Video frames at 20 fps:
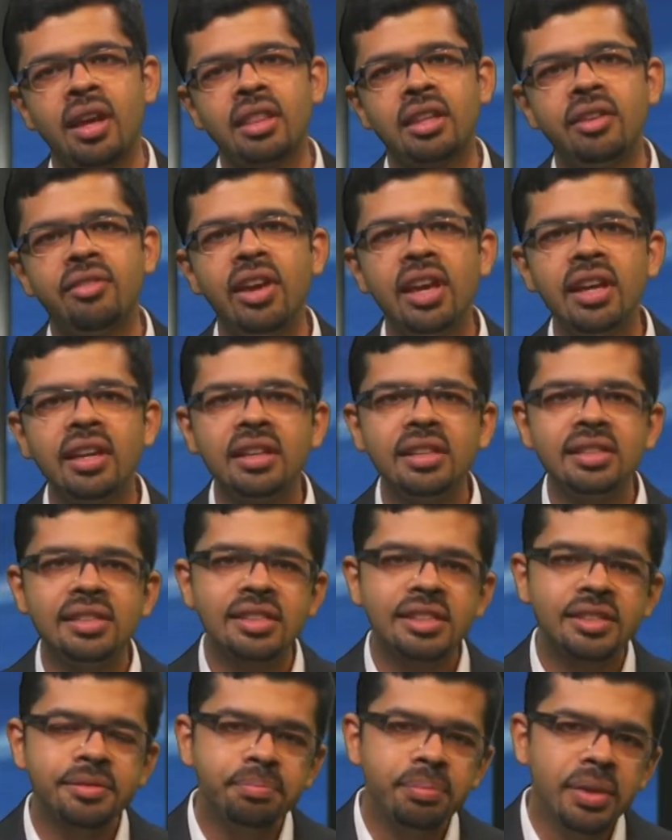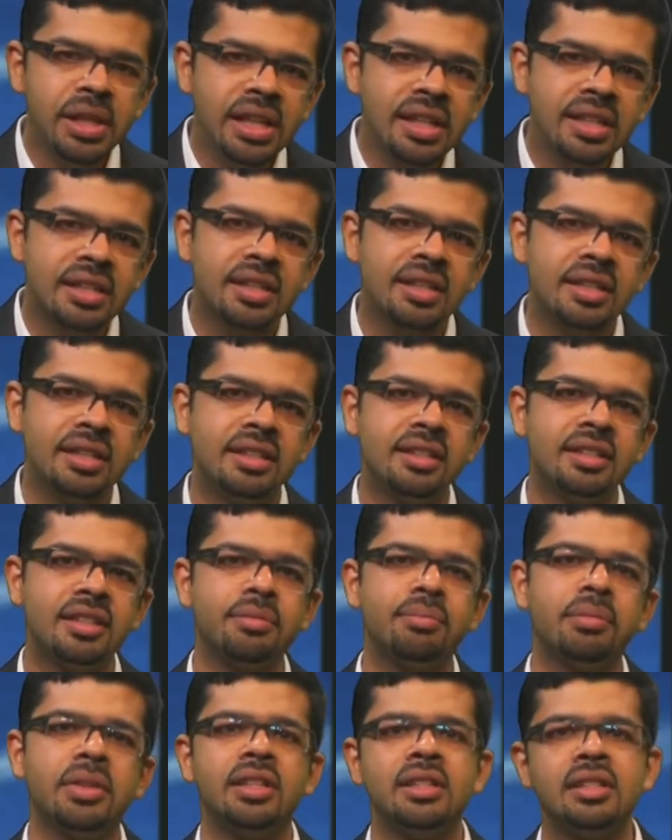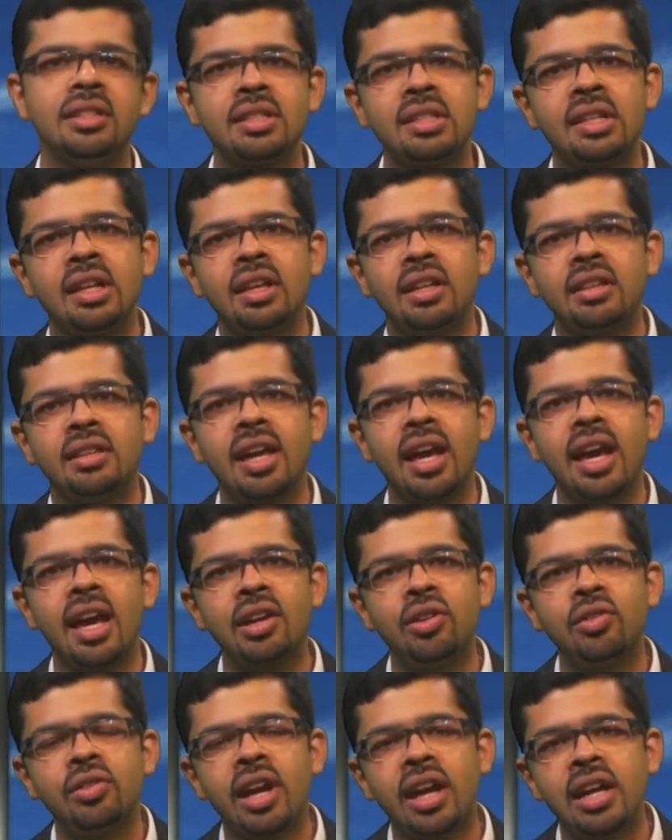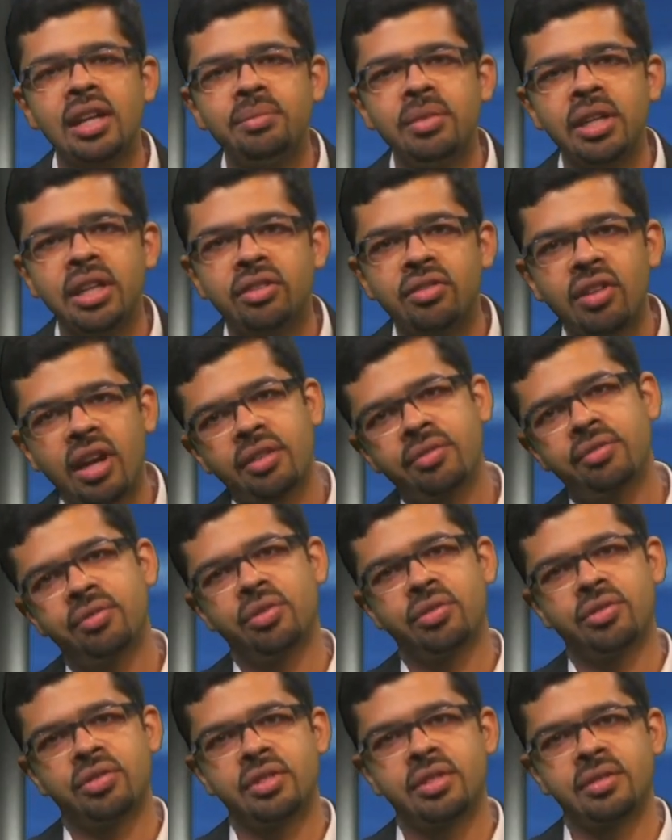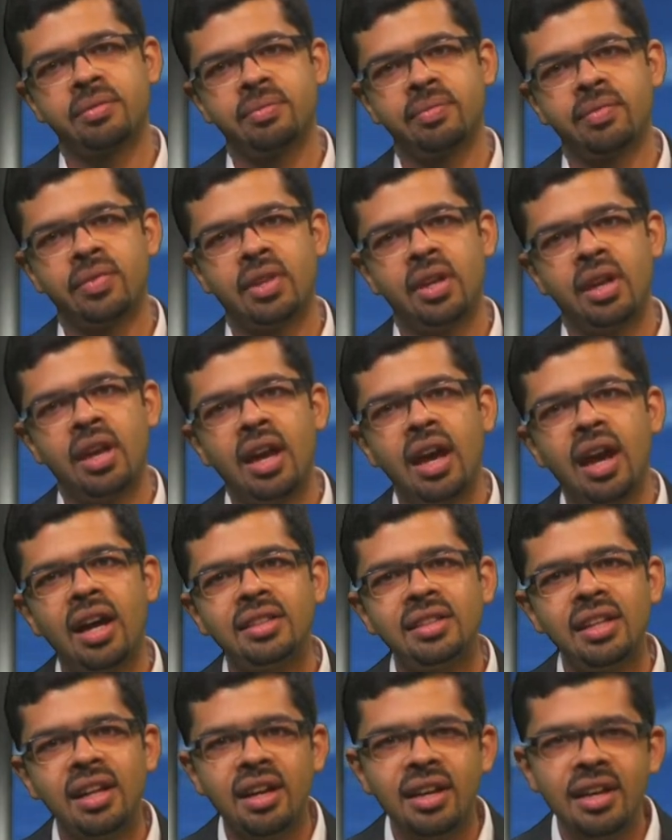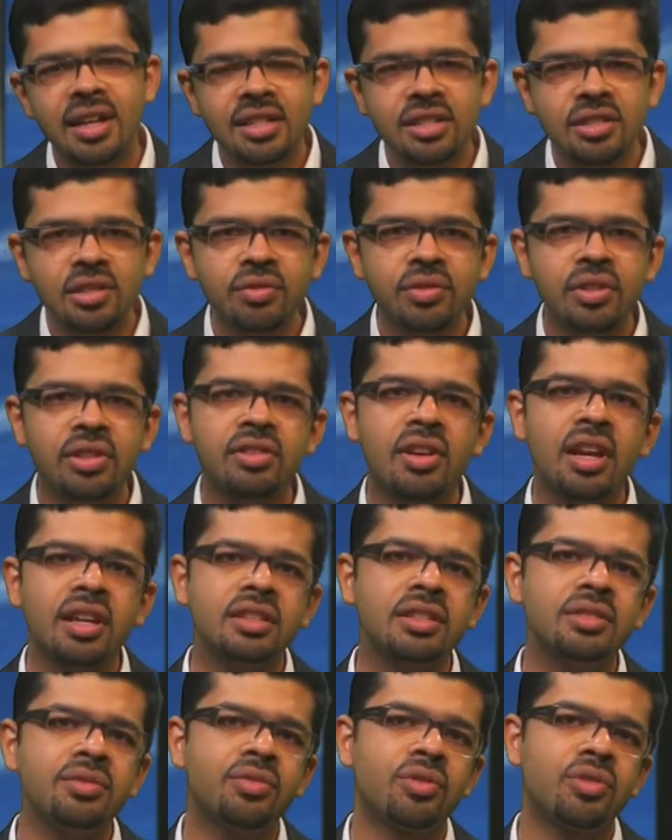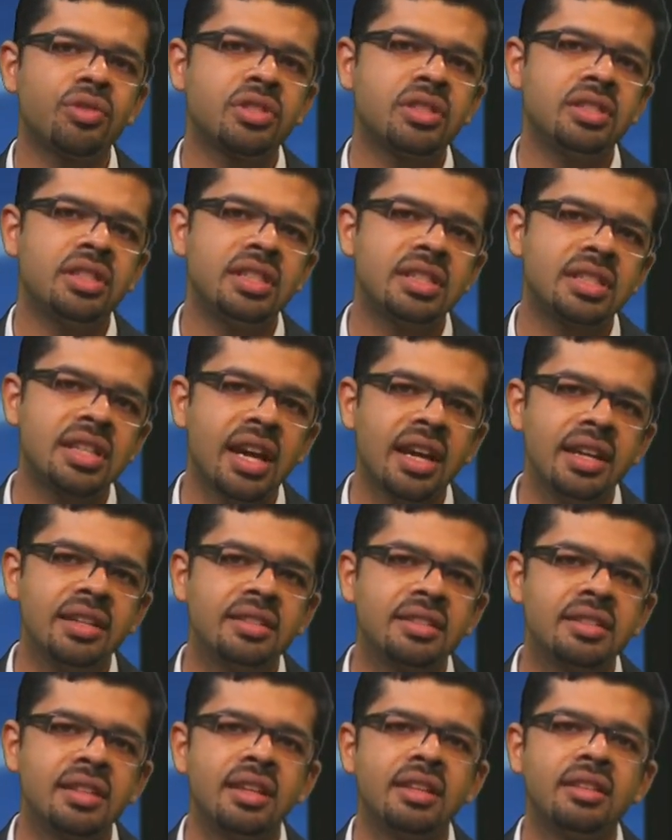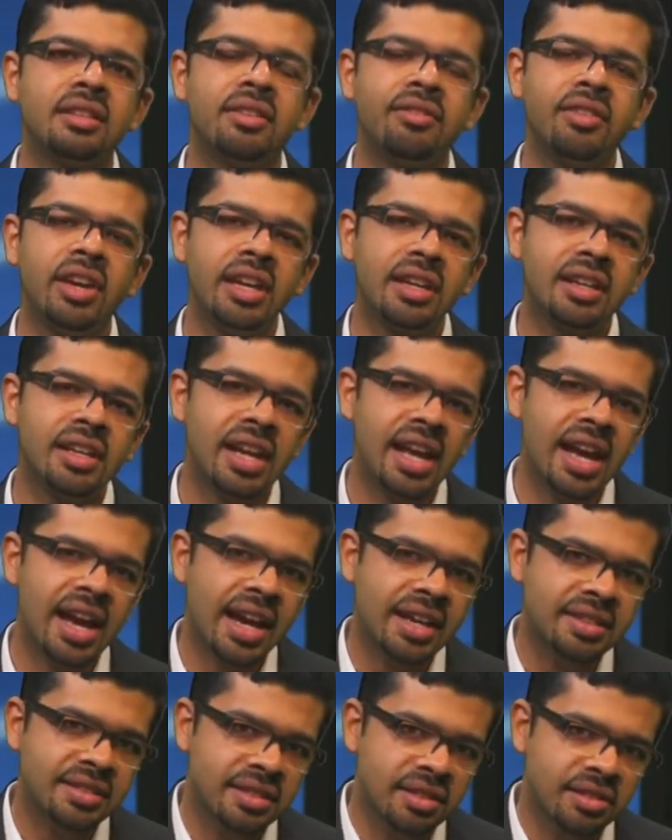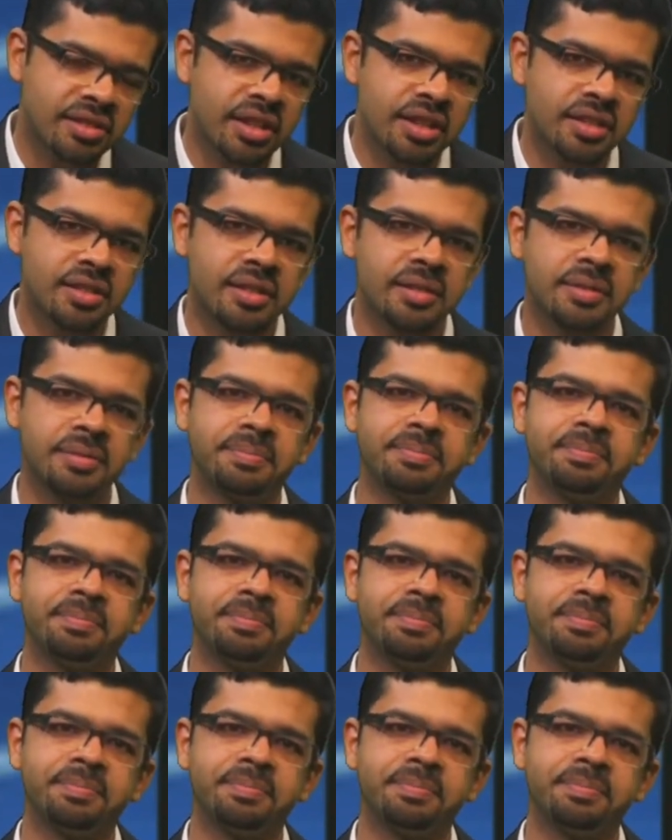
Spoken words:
The vehicle's speed determines the aerodynamic drag force, and the rest of the traction force decides the vehicle acceleration.